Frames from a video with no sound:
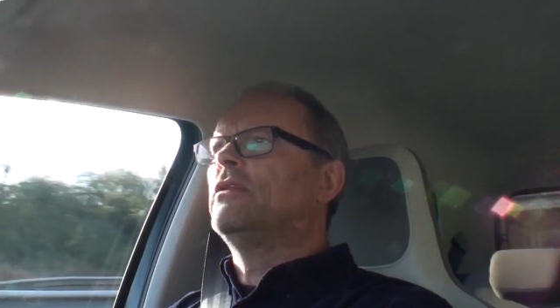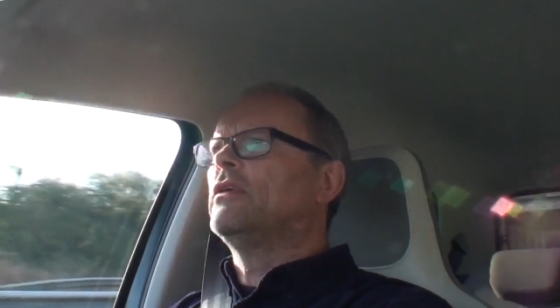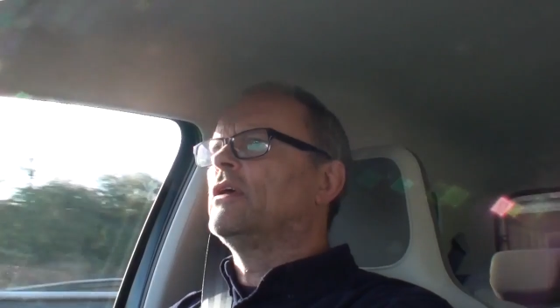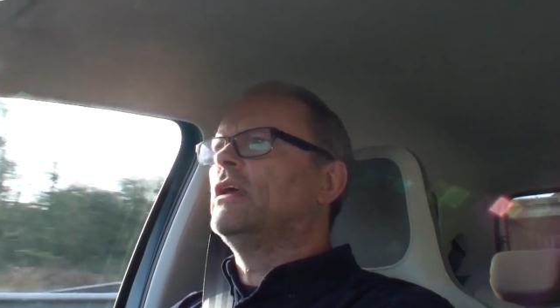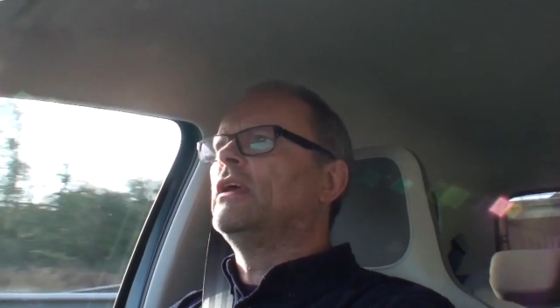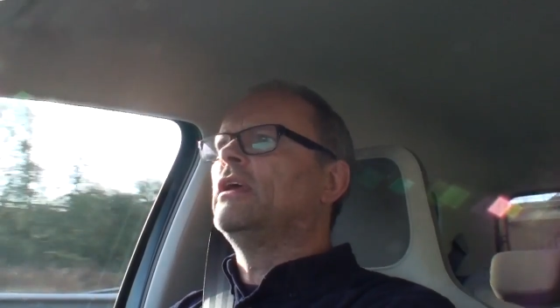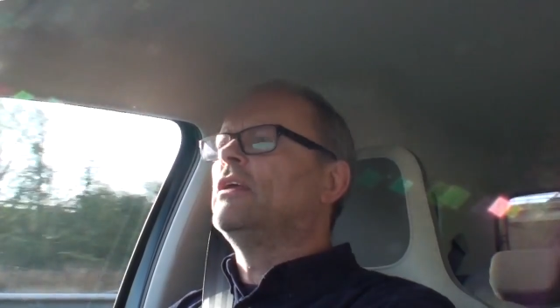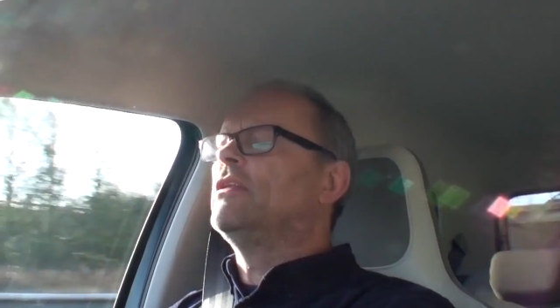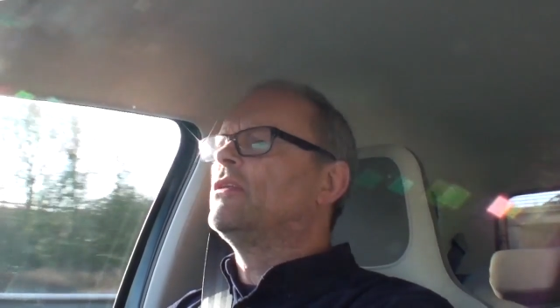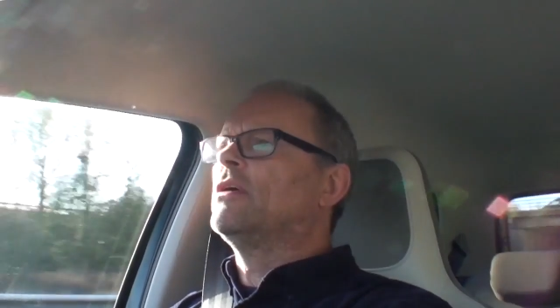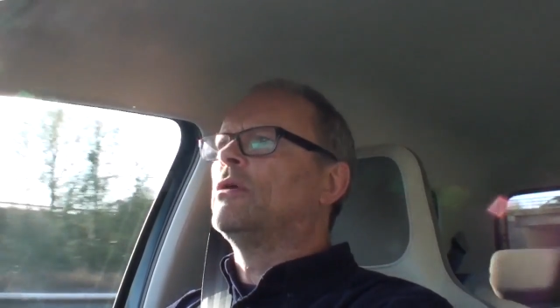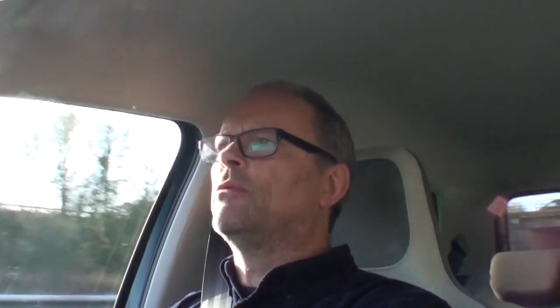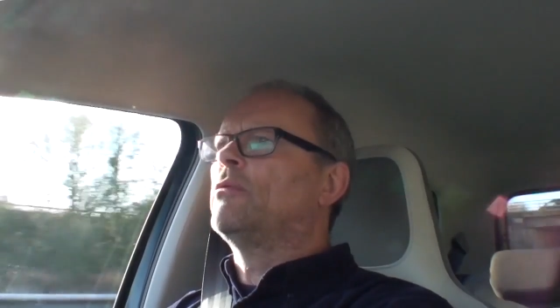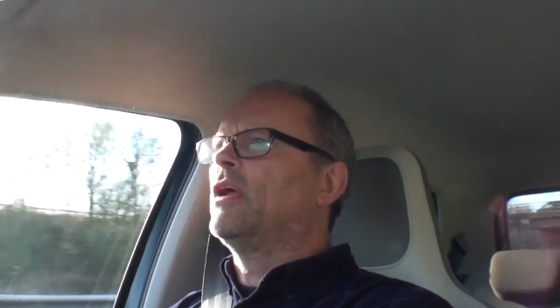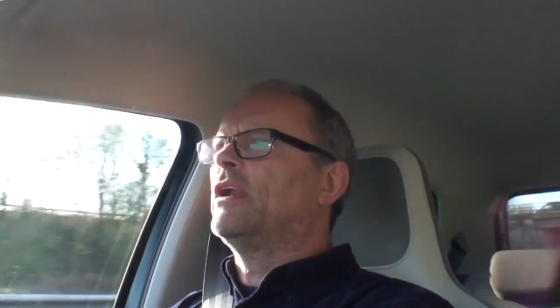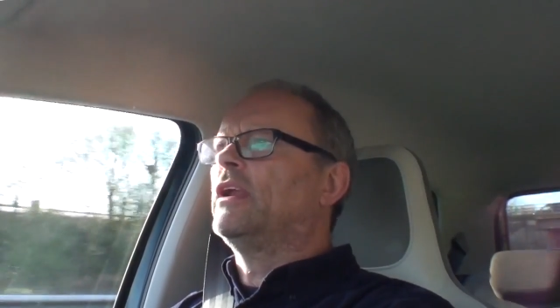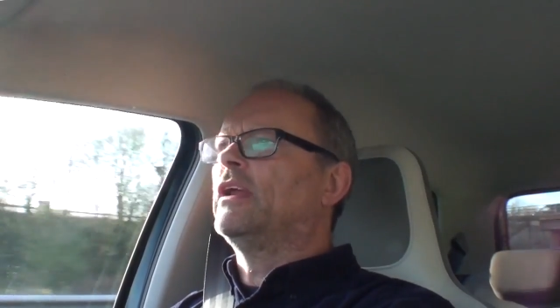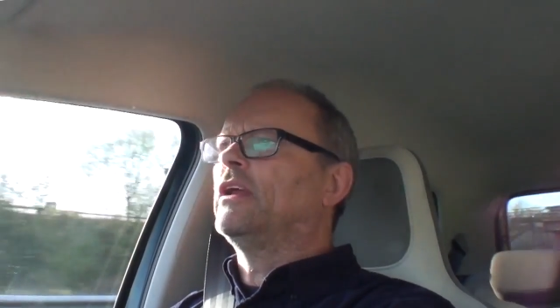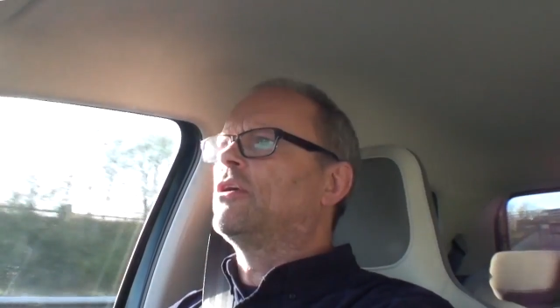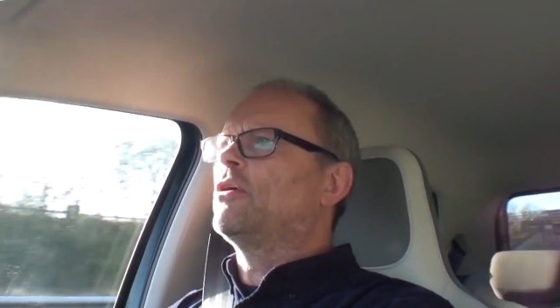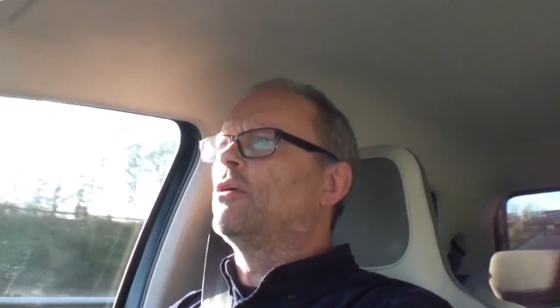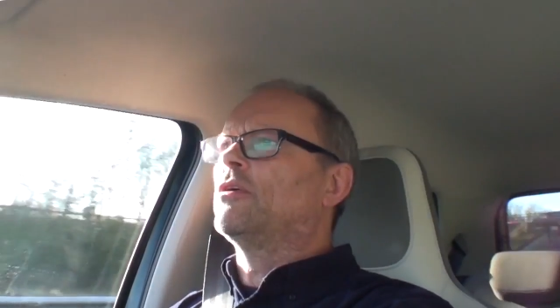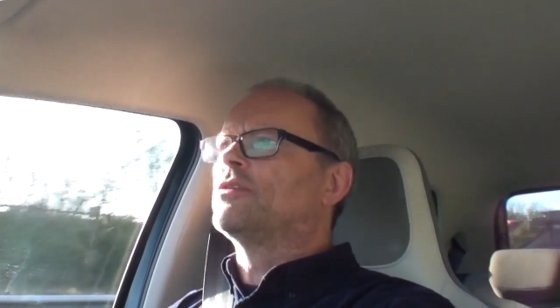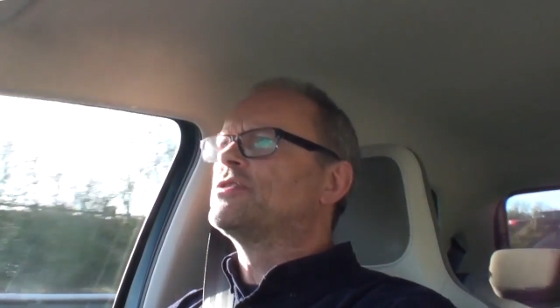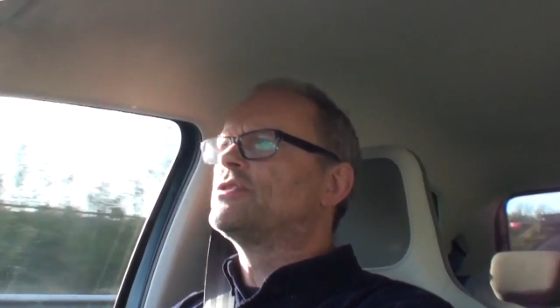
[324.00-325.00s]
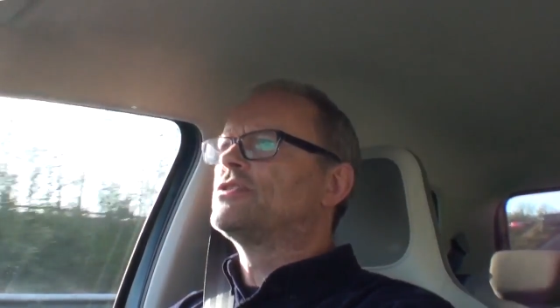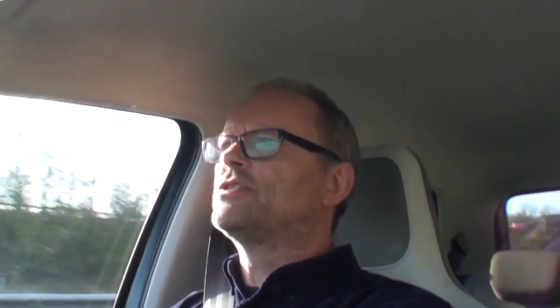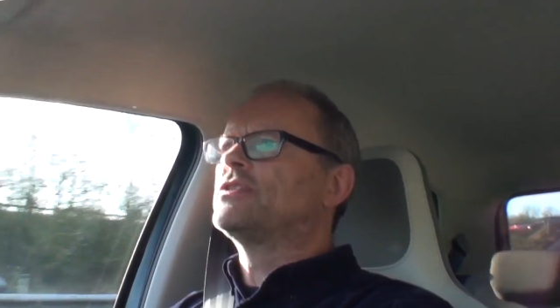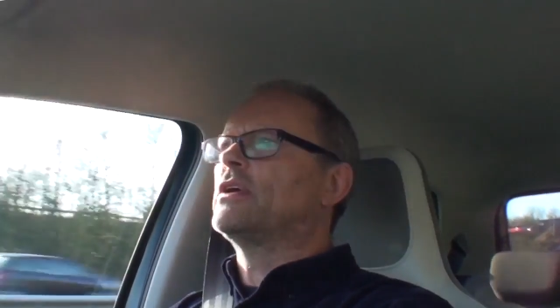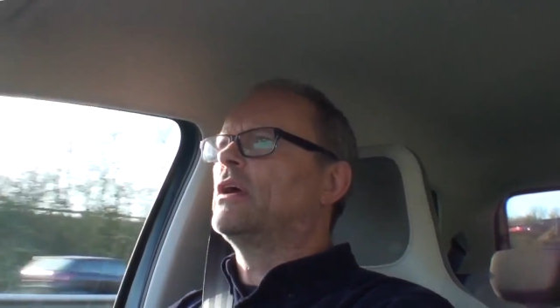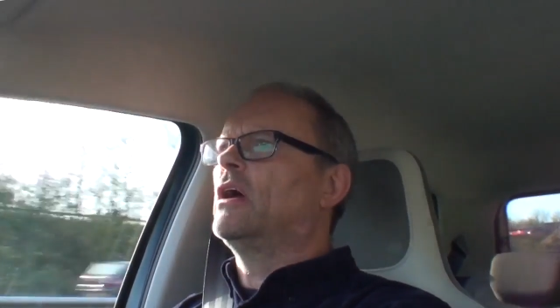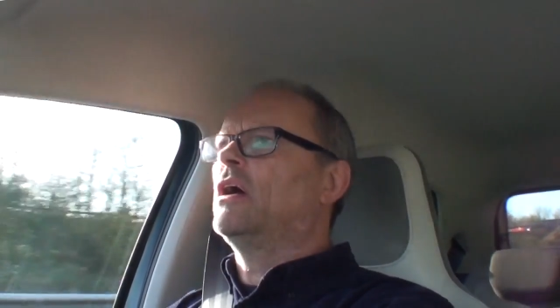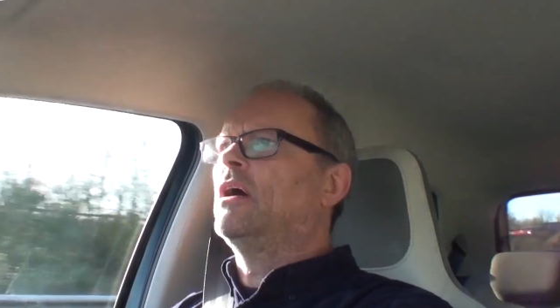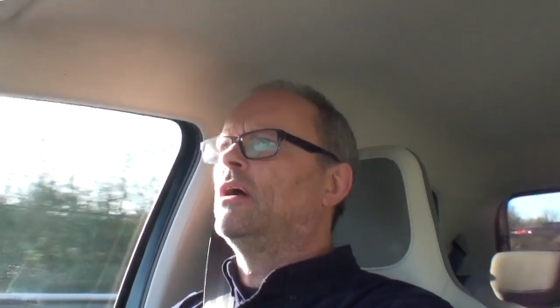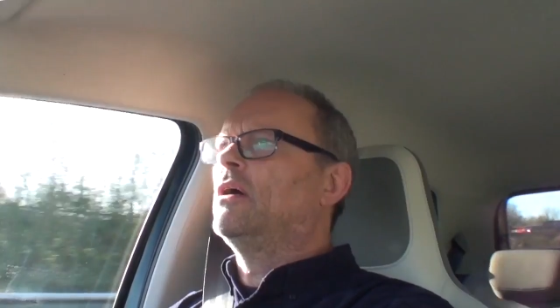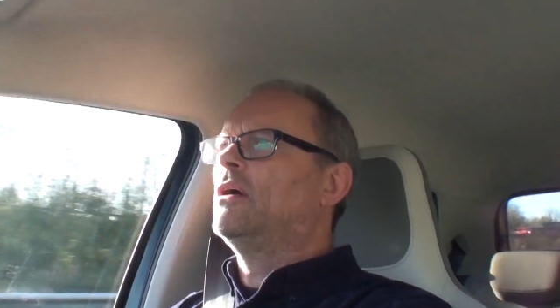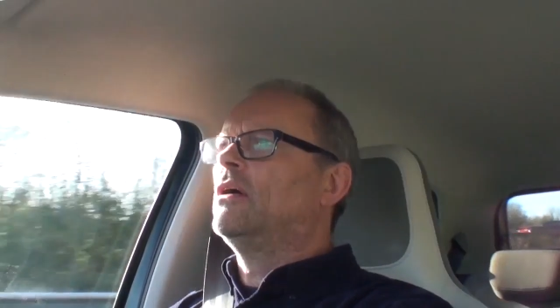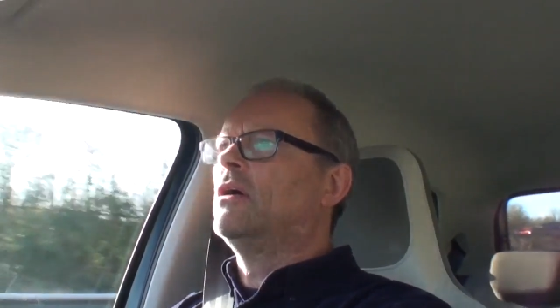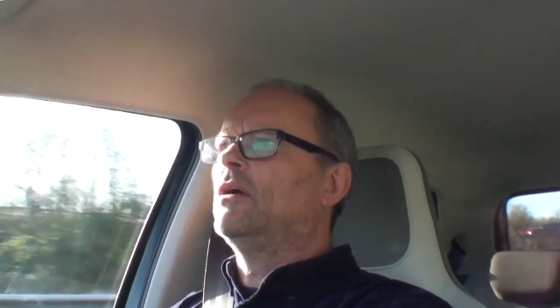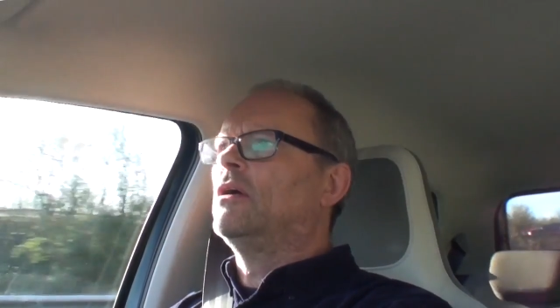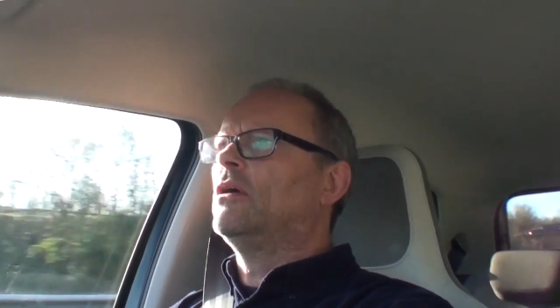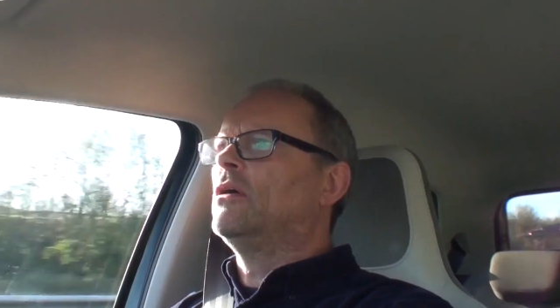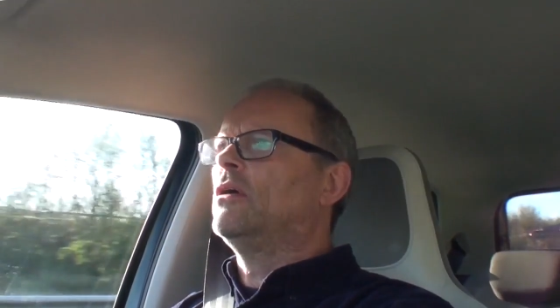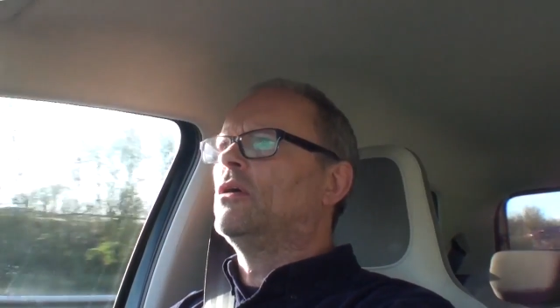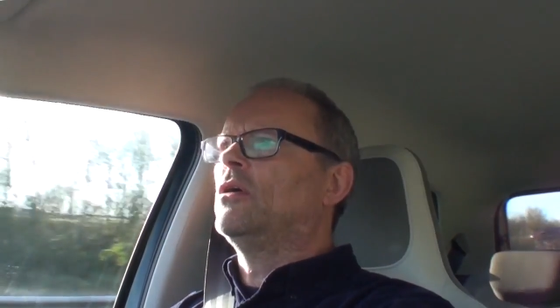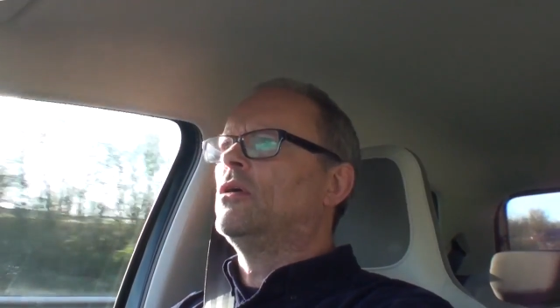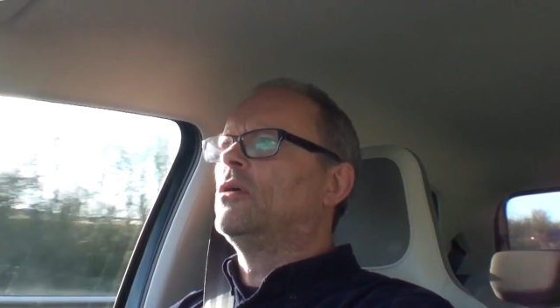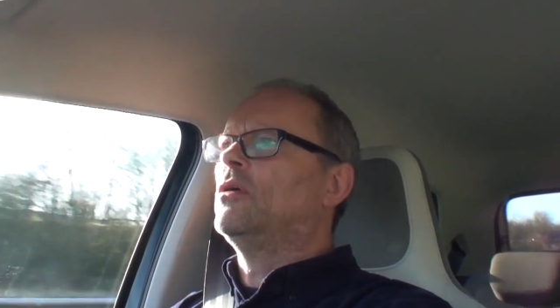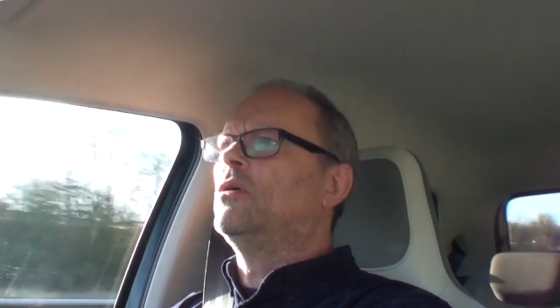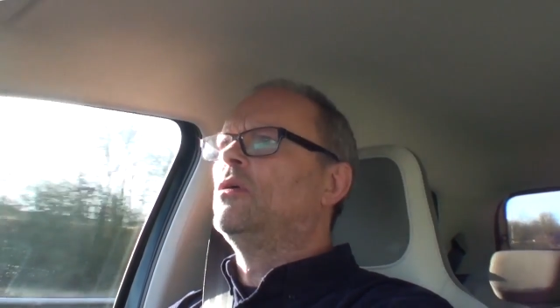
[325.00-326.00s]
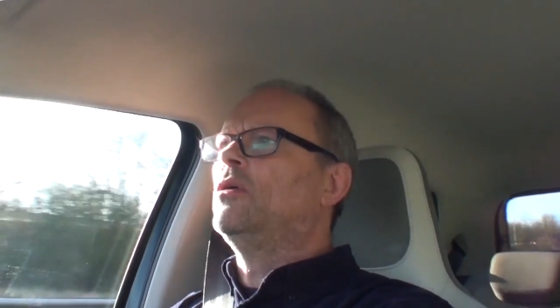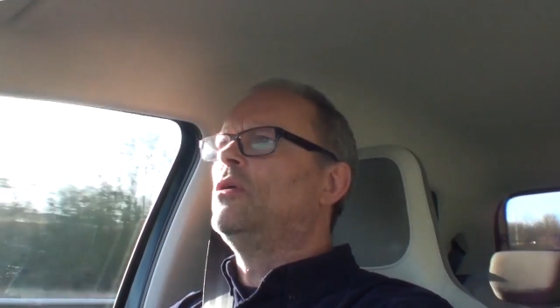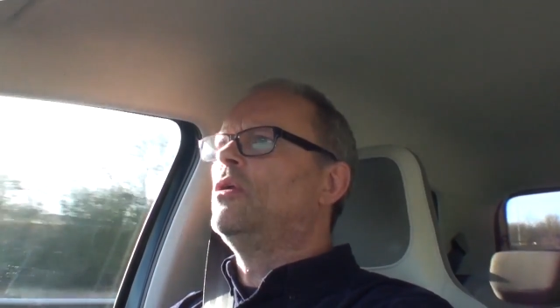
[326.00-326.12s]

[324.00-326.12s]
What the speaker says: the running costs are